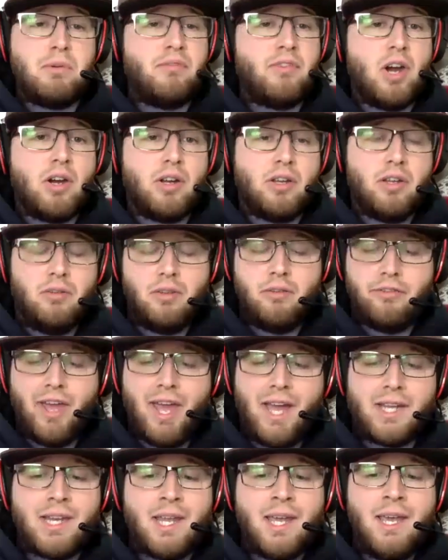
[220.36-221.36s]
have argued the
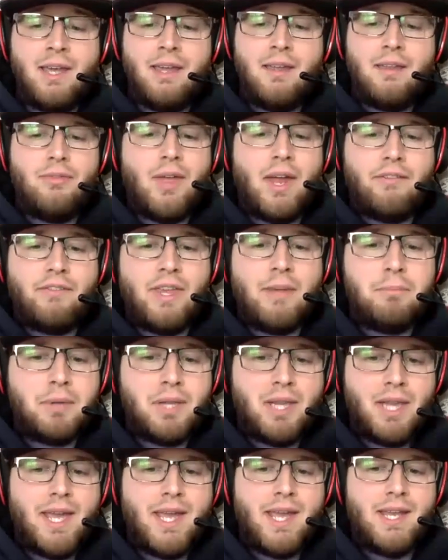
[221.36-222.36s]
fact that if he
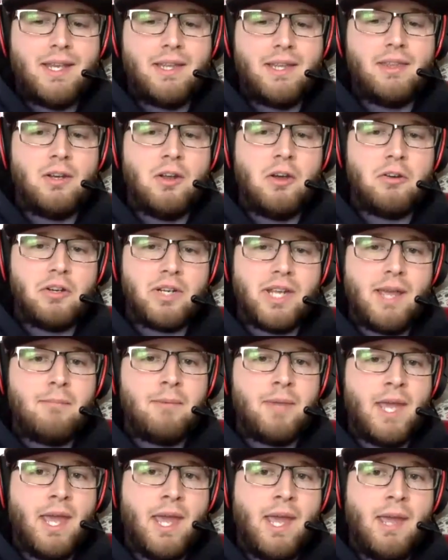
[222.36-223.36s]
played in the Notre Dame
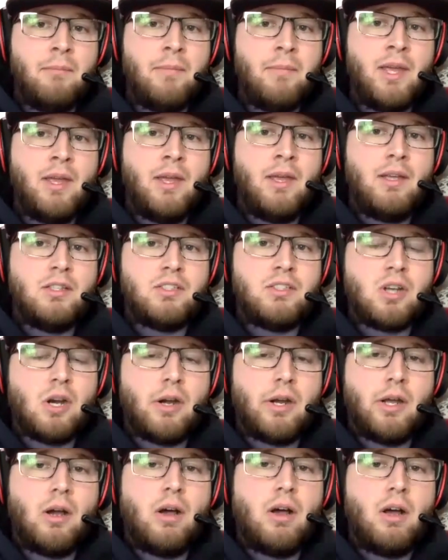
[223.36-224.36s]
game
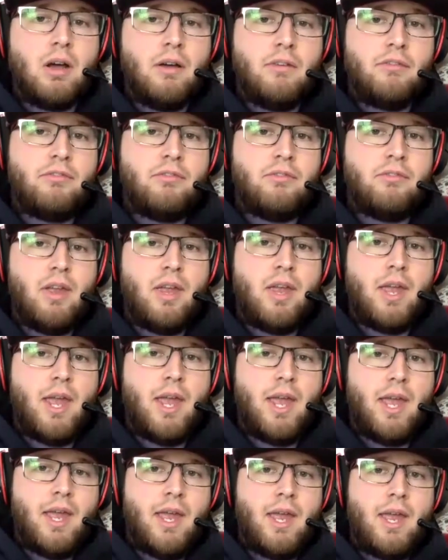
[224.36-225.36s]
starting off,
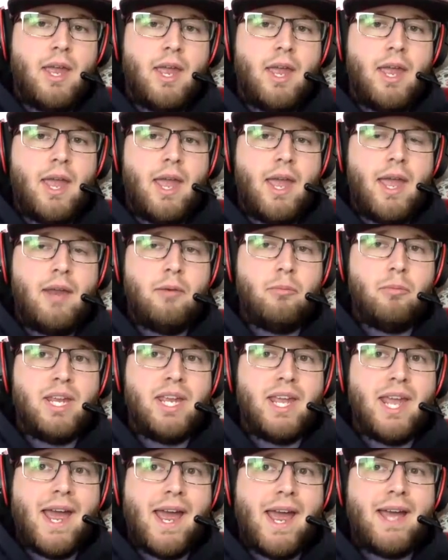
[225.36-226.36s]
and we
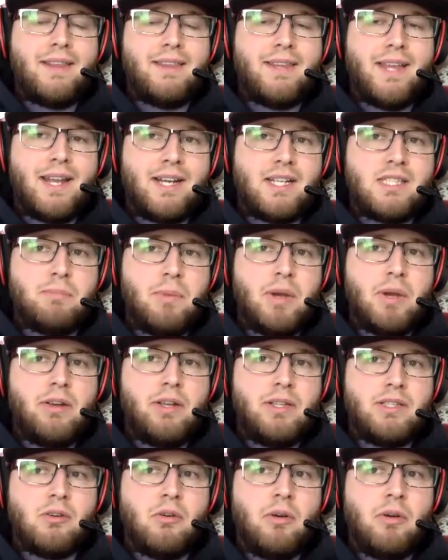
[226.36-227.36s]
had that
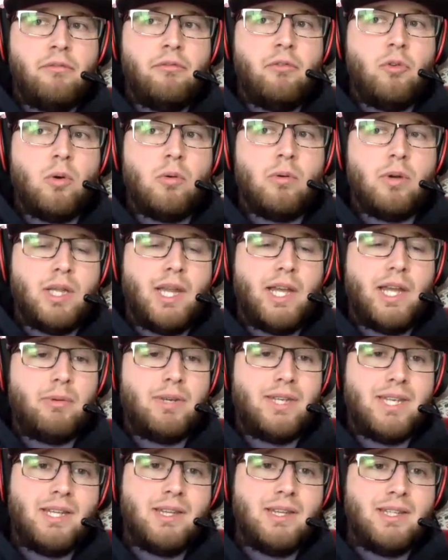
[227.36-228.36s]
experience going forward like we
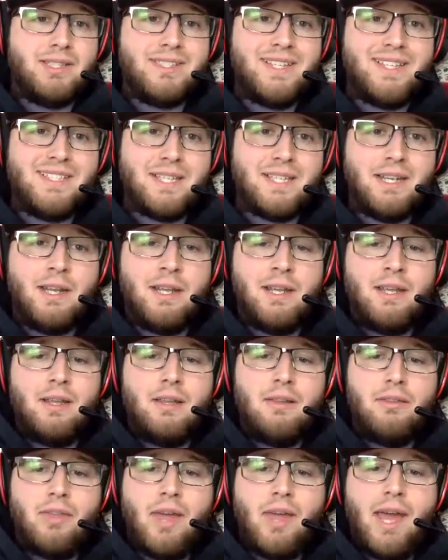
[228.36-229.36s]
did in the season,
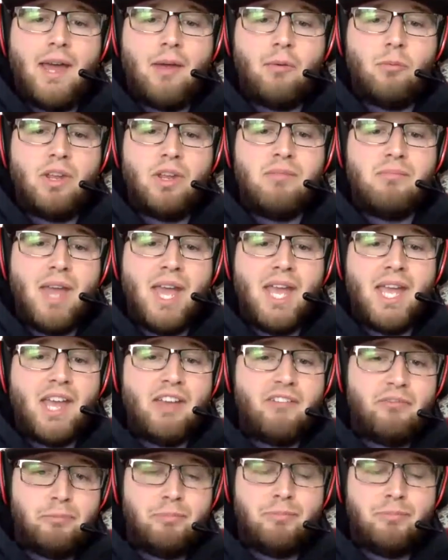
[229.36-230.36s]
that we may
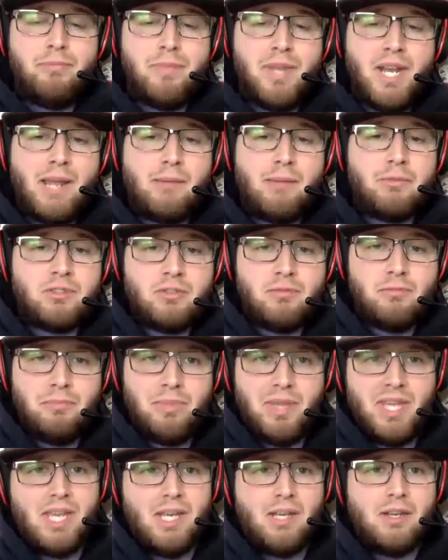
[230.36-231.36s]
have been able to
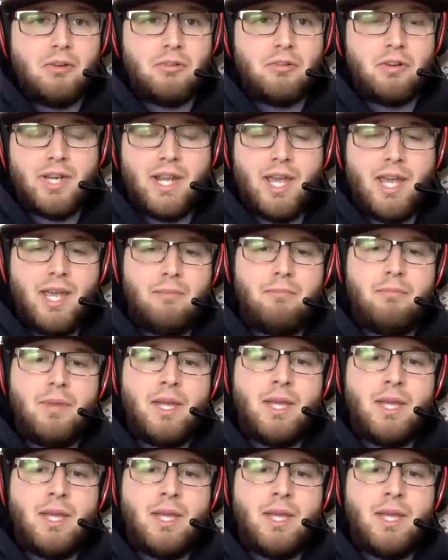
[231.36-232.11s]
beat Notre Dame.